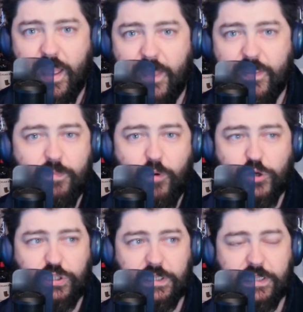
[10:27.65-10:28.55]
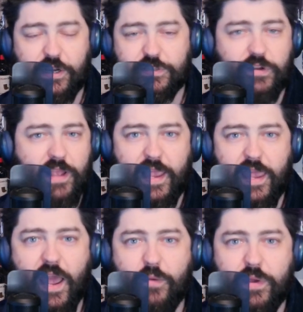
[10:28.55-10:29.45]
And the abortion clinics are like,
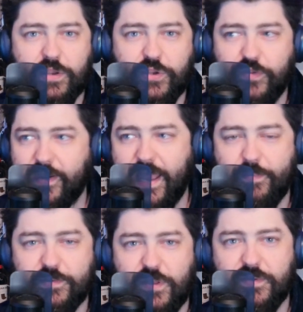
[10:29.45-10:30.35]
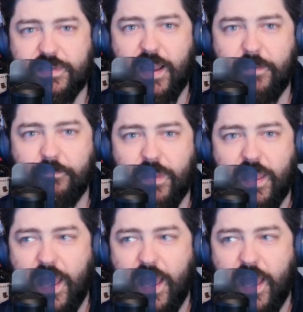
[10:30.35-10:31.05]
yeah, we can do that. It happens all the time.